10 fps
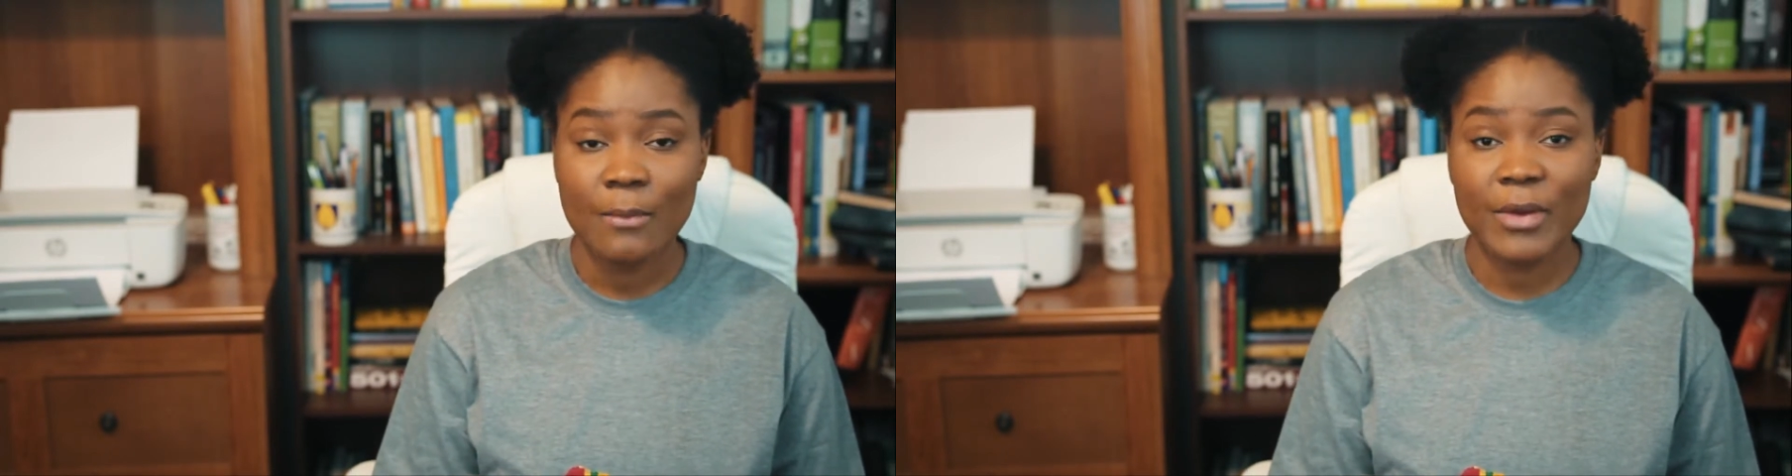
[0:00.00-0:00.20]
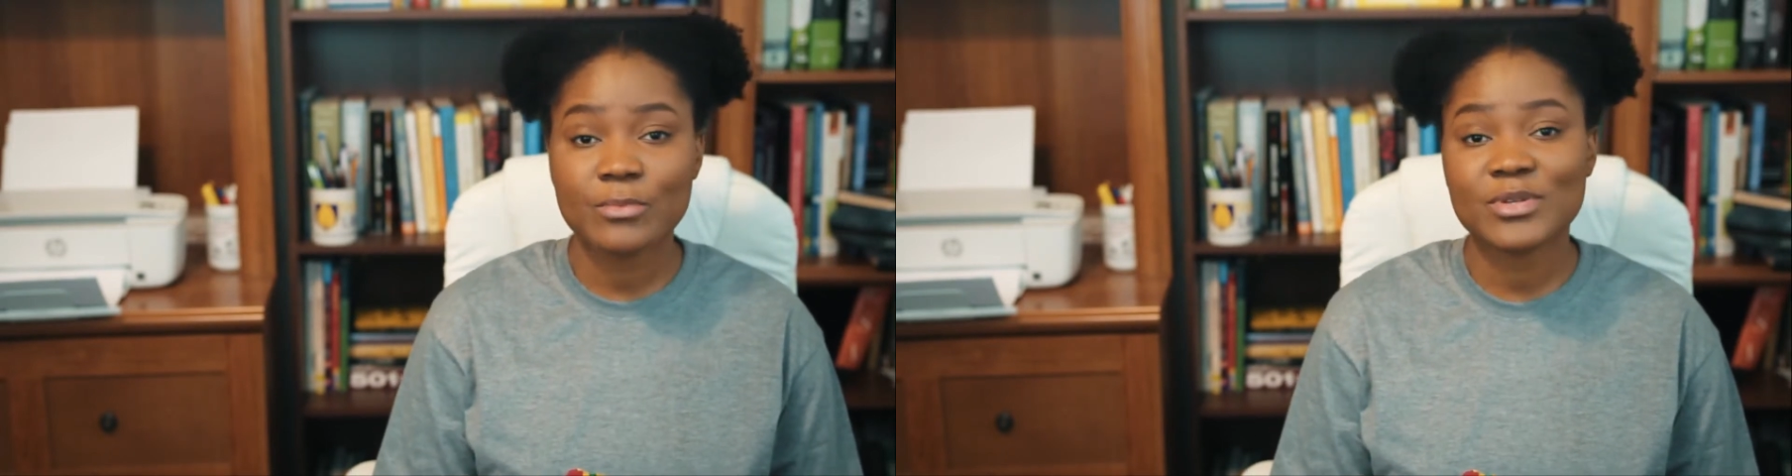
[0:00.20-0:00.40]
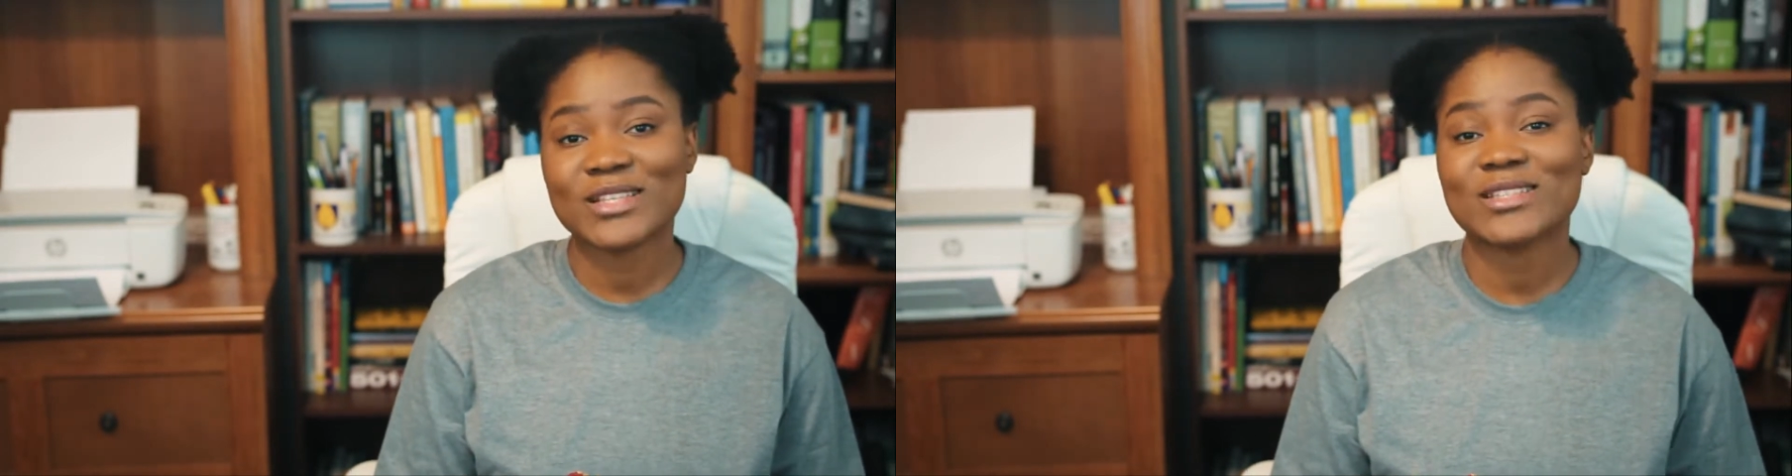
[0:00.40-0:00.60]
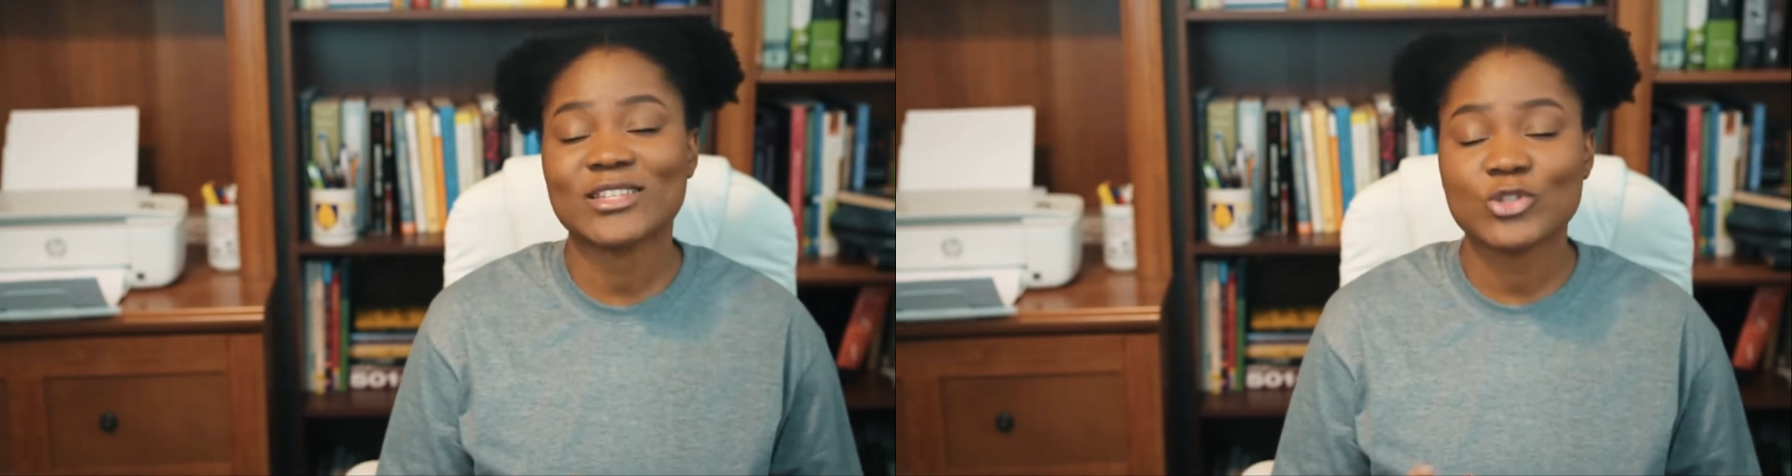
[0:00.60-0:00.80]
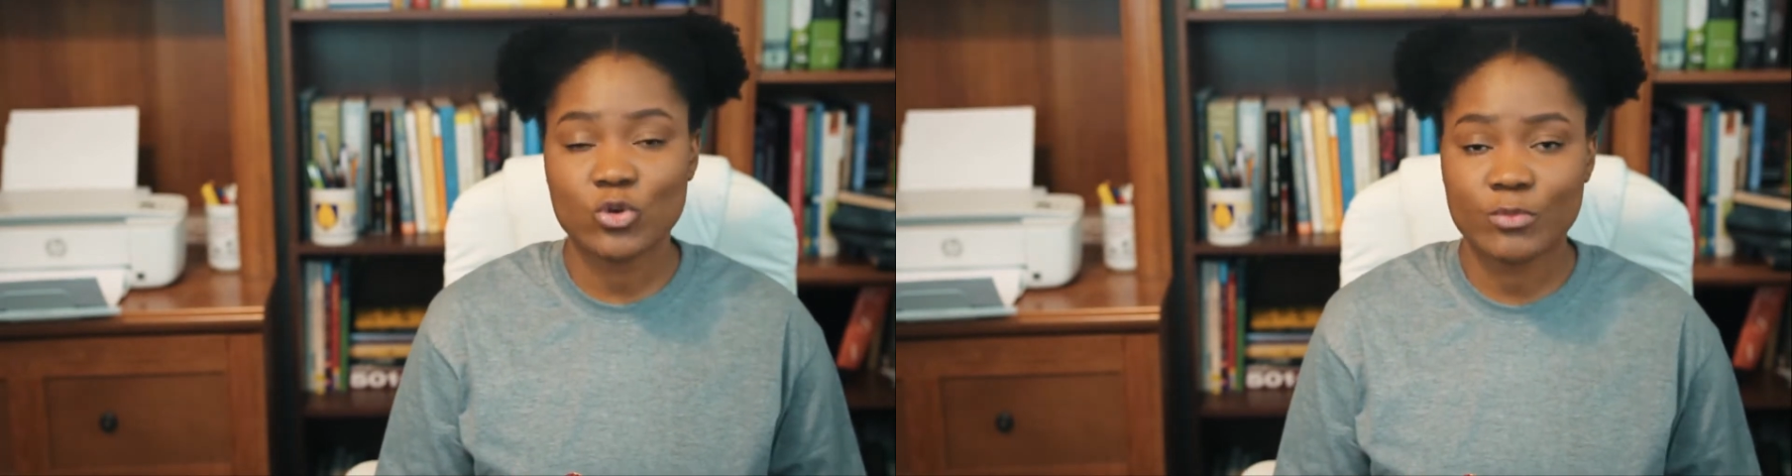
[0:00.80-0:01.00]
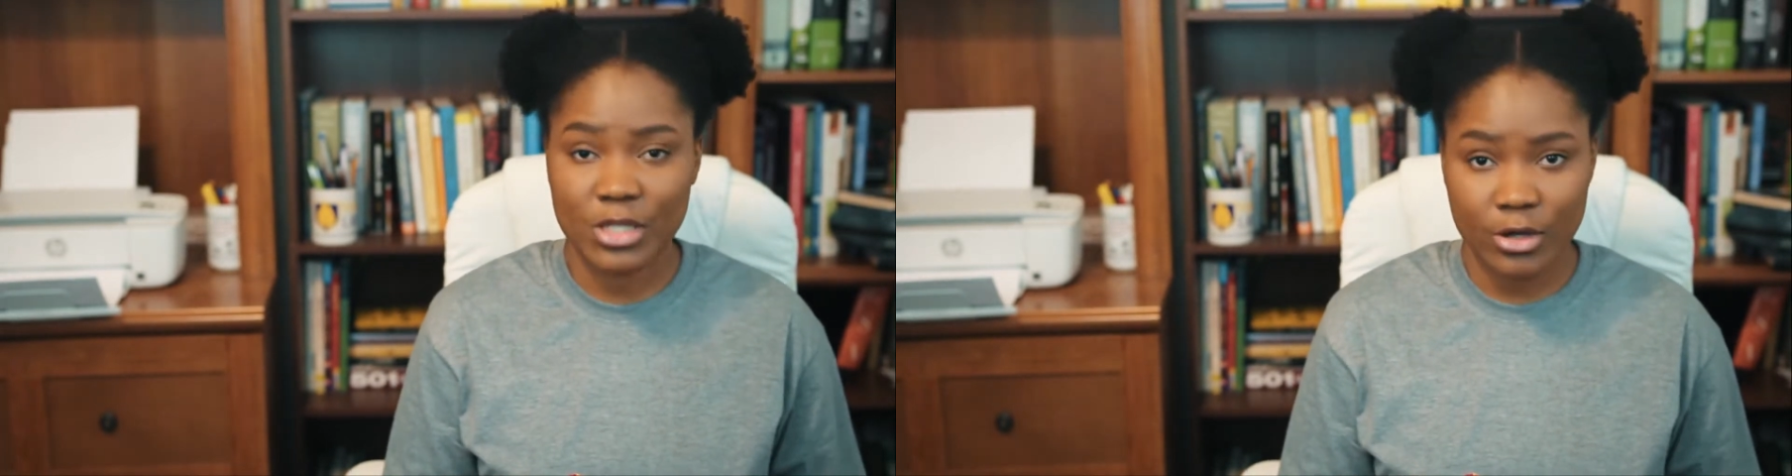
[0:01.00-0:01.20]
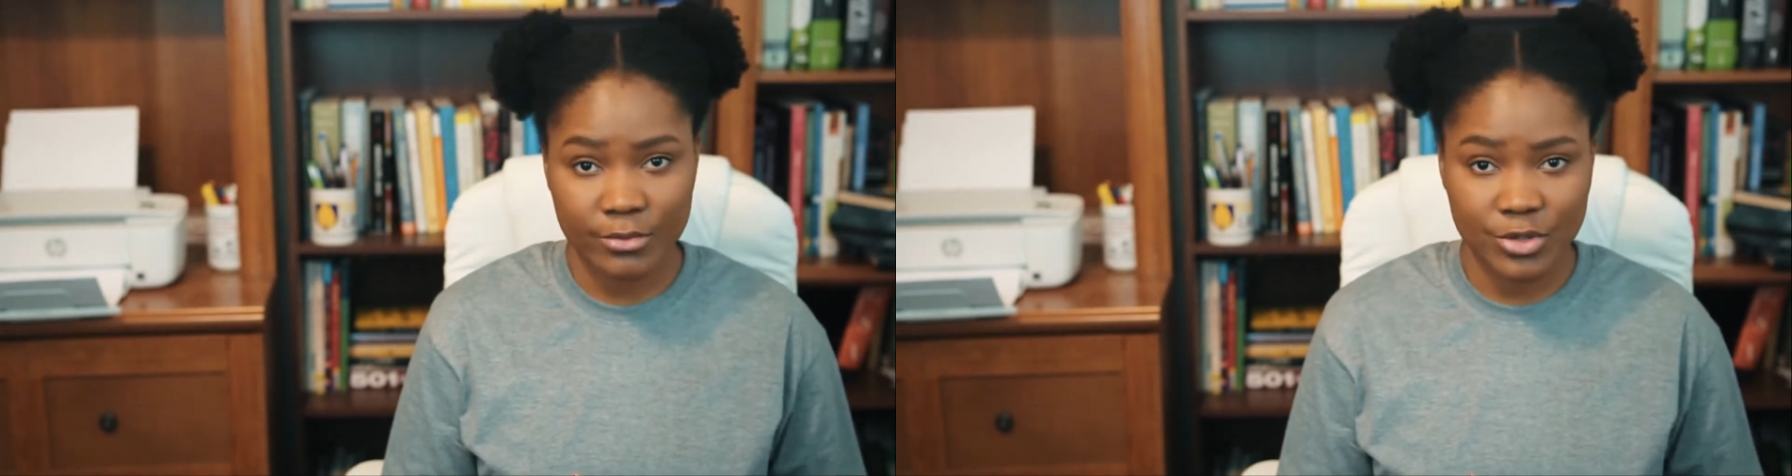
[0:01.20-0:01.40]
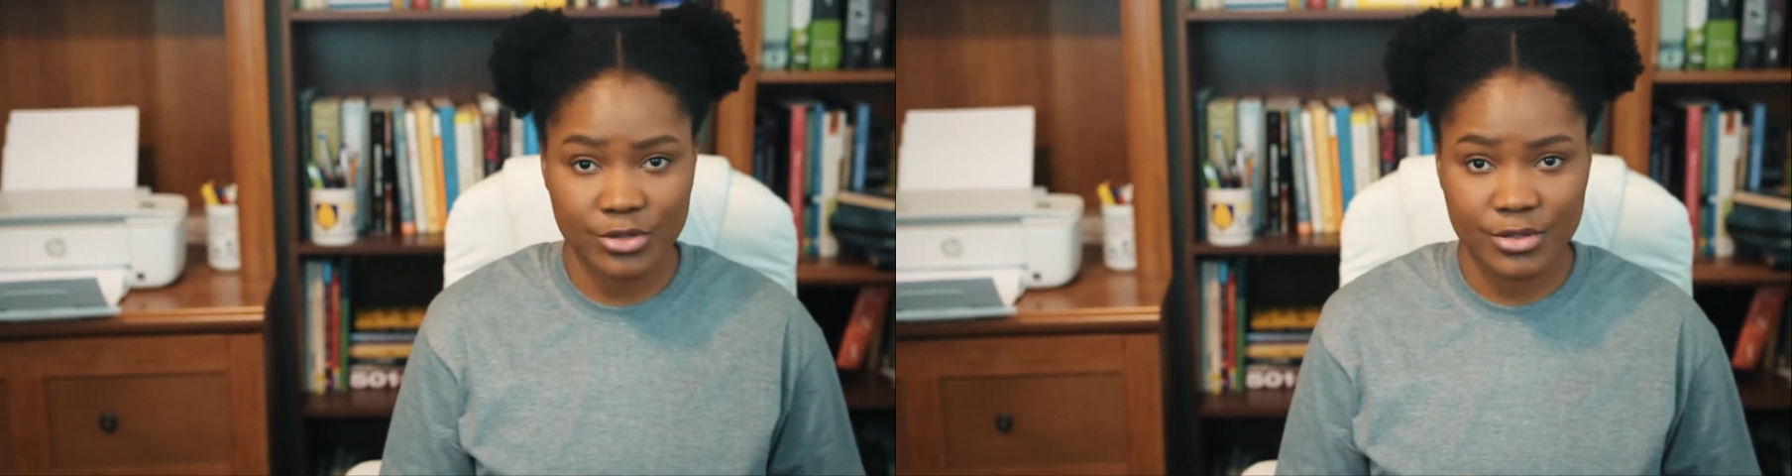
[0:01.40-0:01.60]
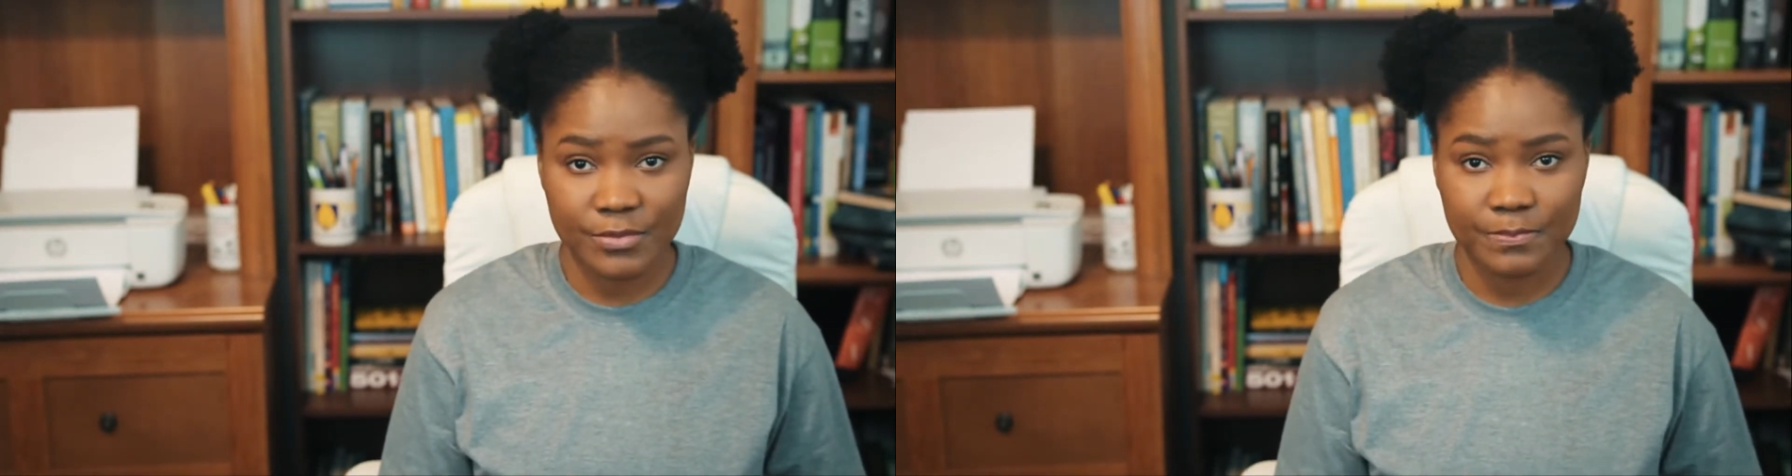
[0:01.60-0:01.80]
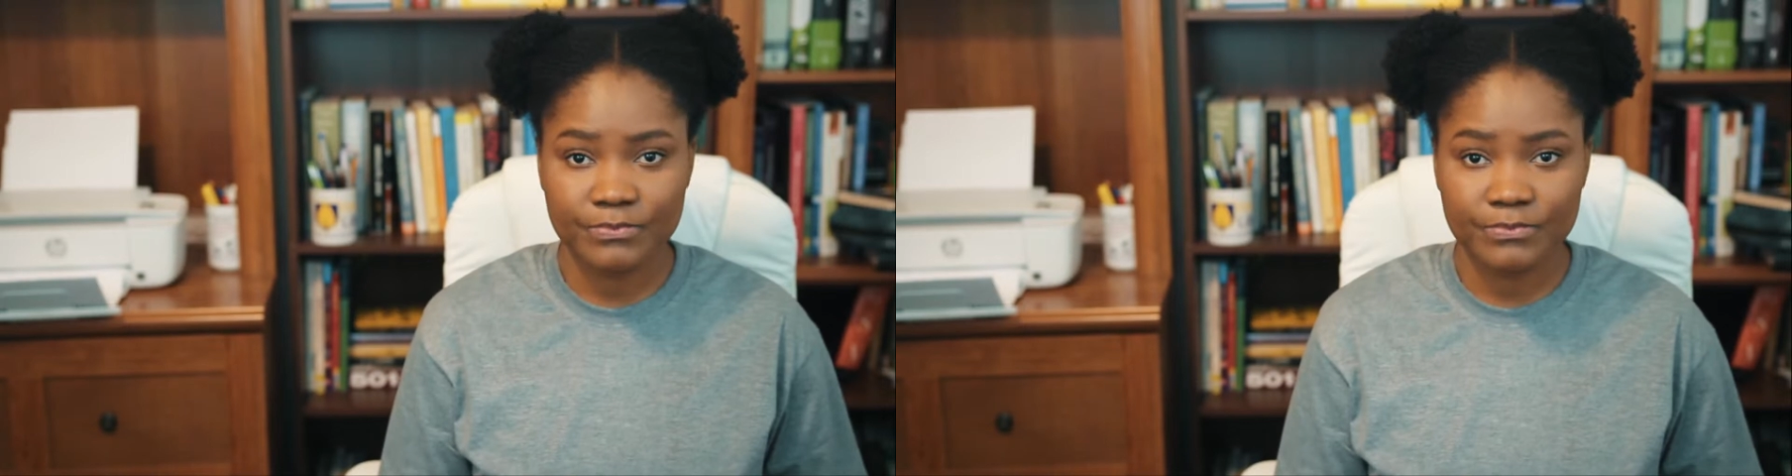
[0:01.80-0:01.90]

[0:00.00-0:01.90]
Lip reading: by presenting so many options.